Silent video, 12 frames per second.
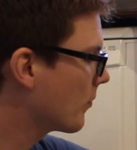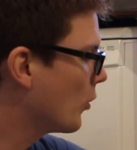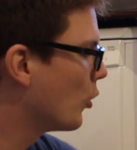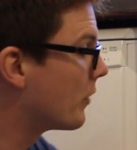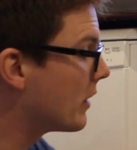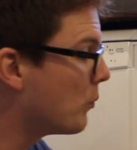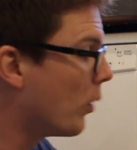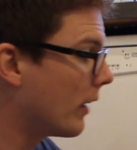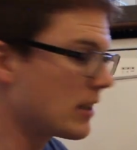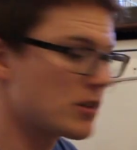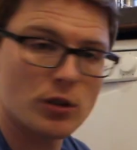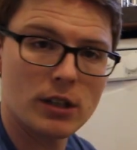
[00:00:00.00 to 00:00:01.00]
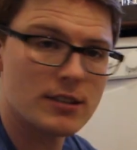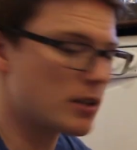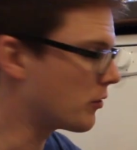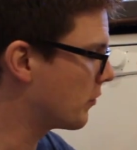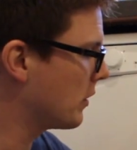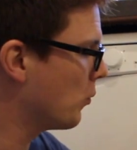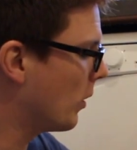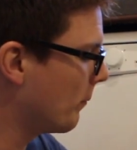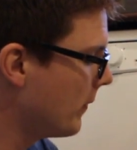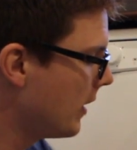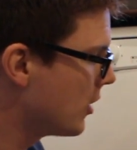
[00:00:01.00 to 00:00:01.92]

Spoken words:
or v1 is, sorry, let's go for v1.